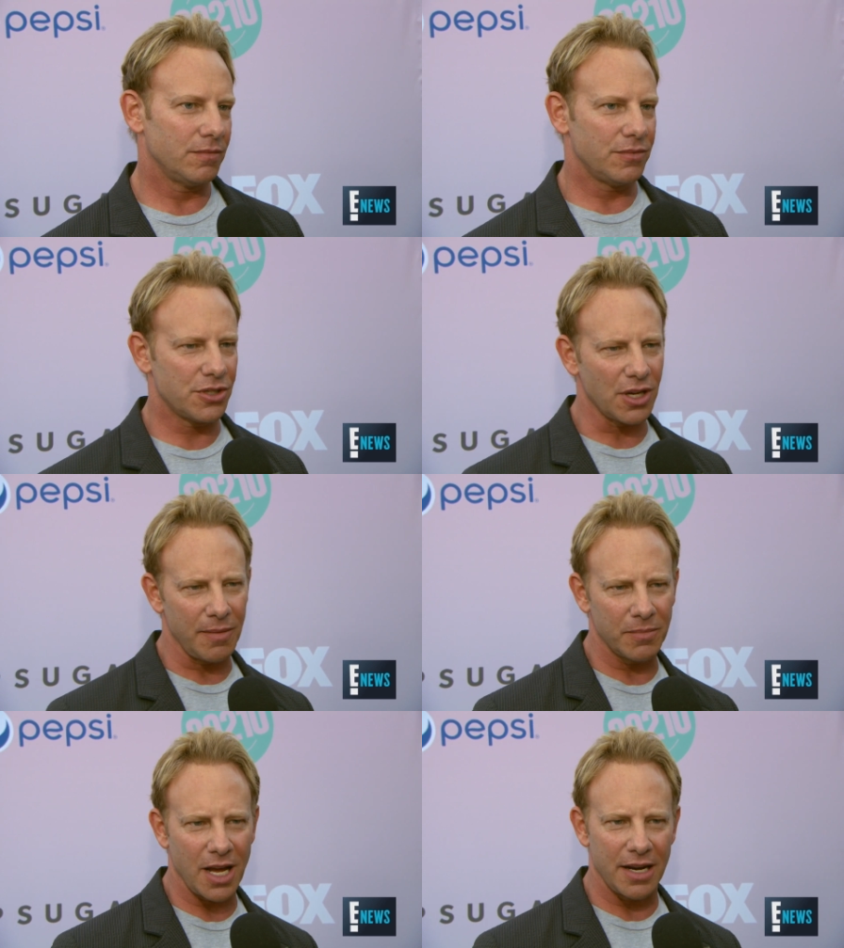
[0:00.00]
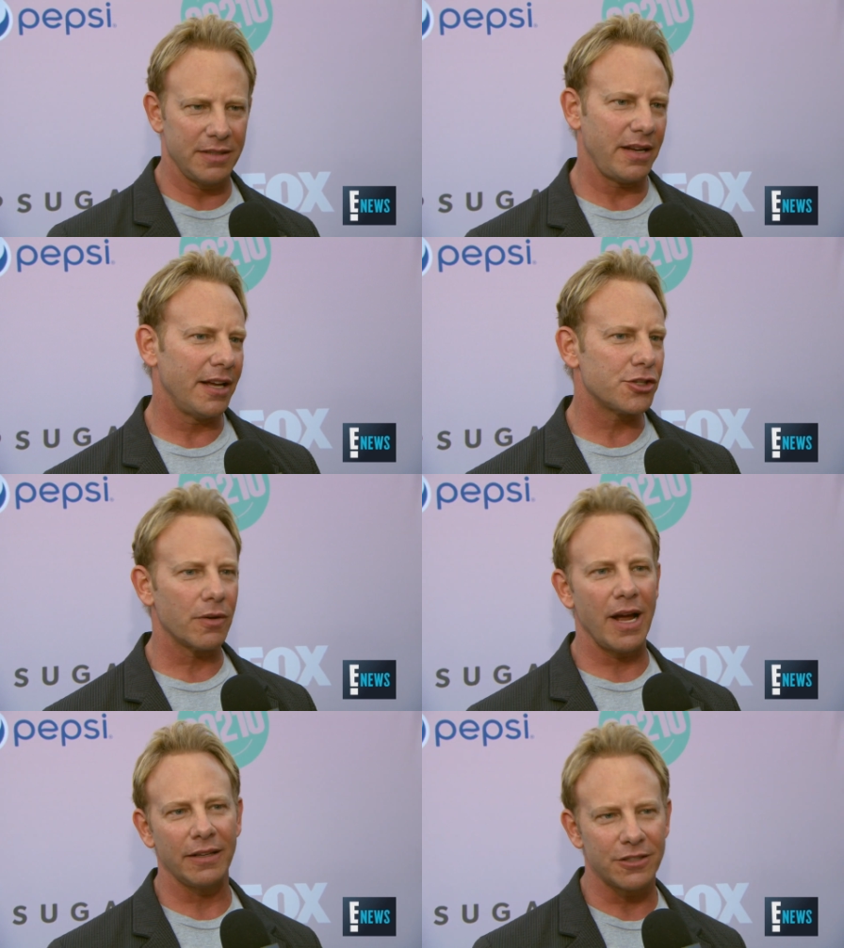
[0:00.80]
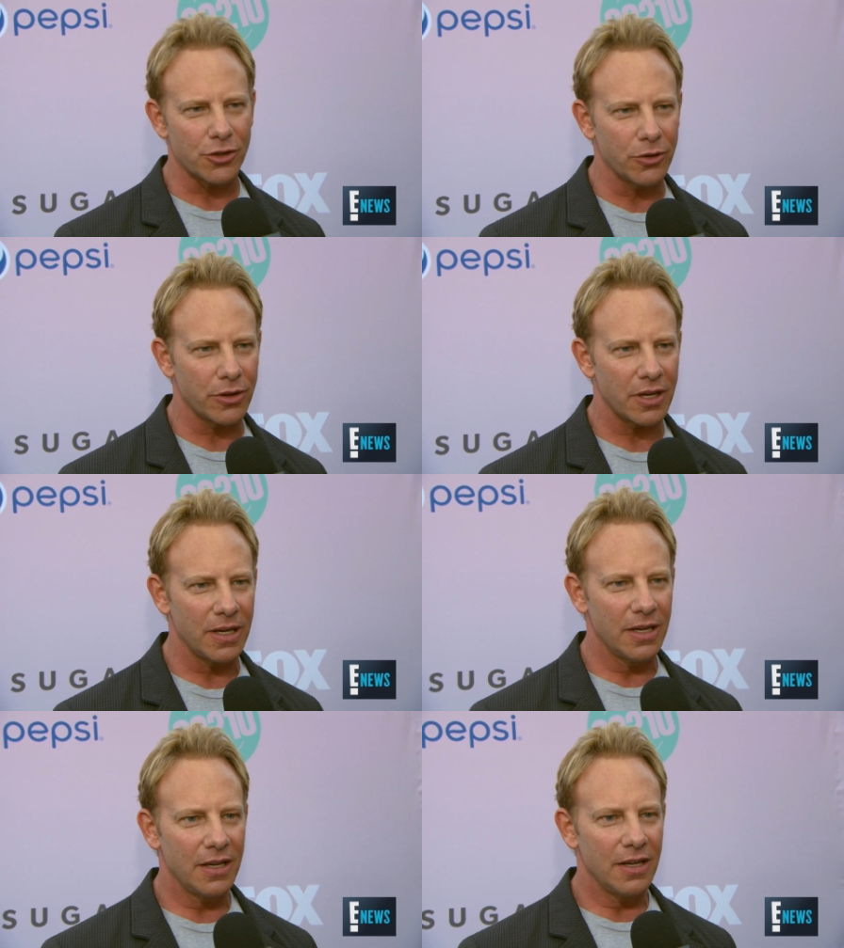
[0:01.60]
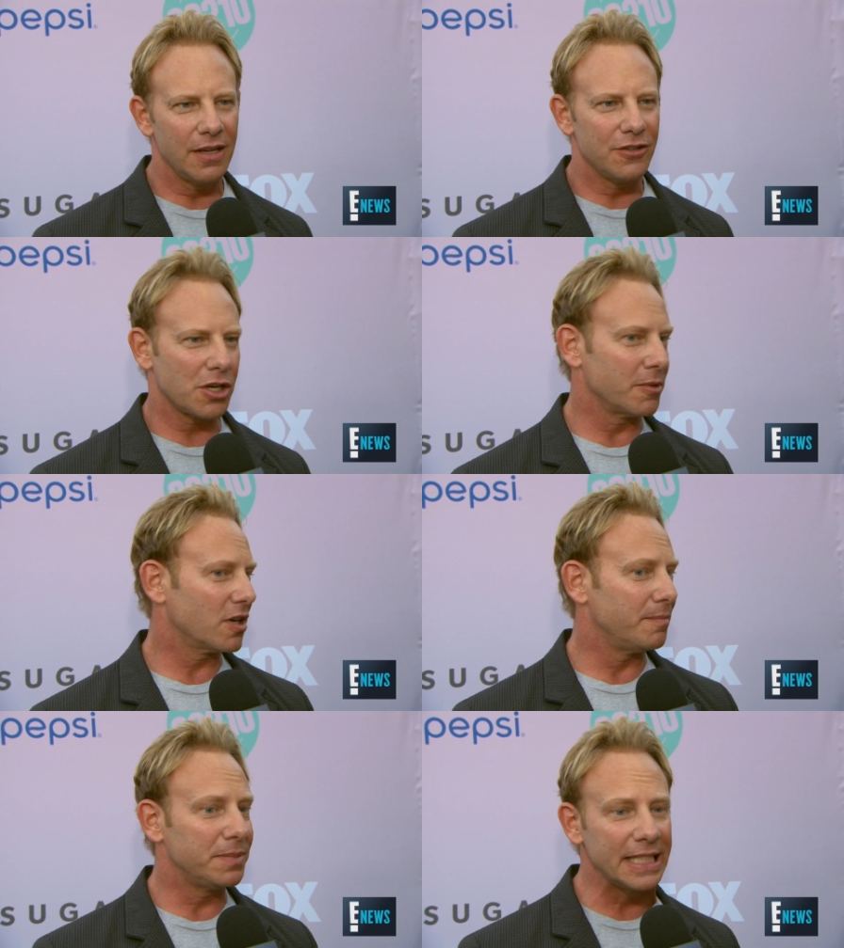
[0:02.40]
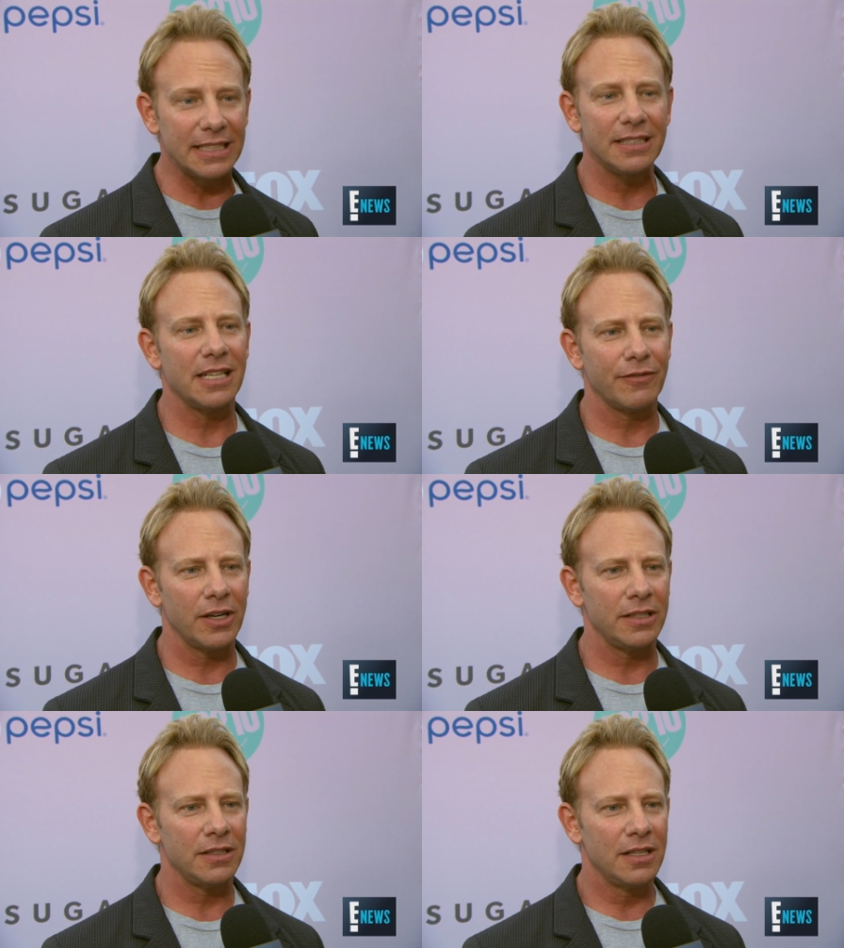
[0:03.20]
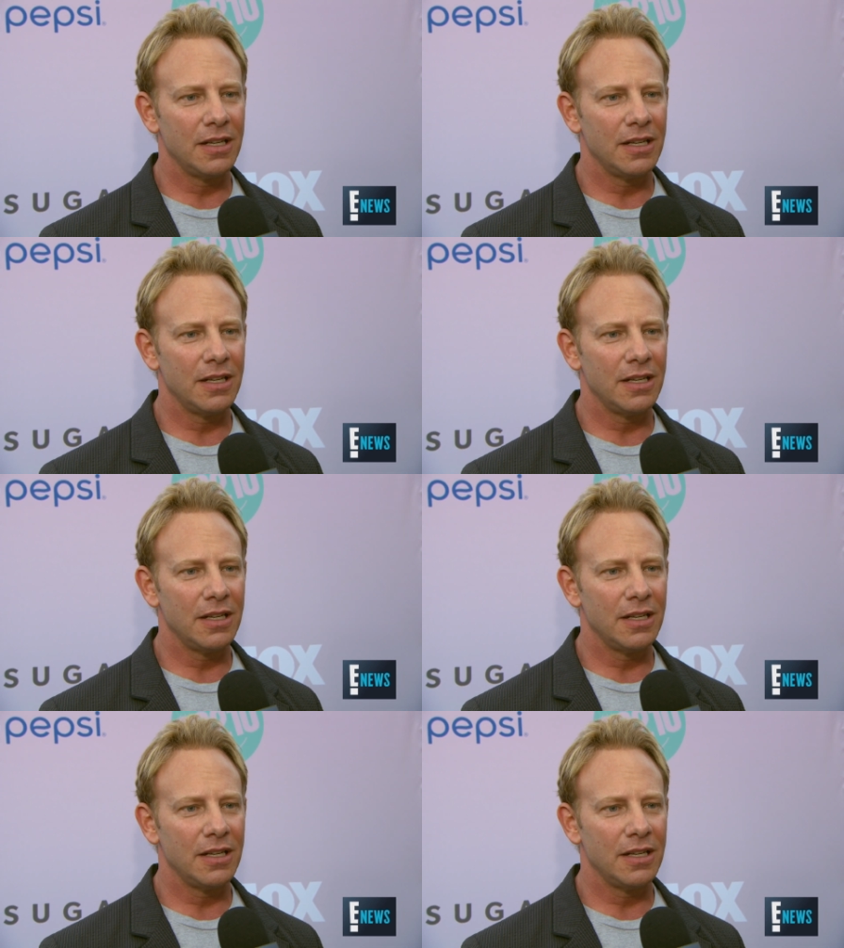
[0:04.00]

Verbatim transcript: Some kind of dance around the truth, some are completely different.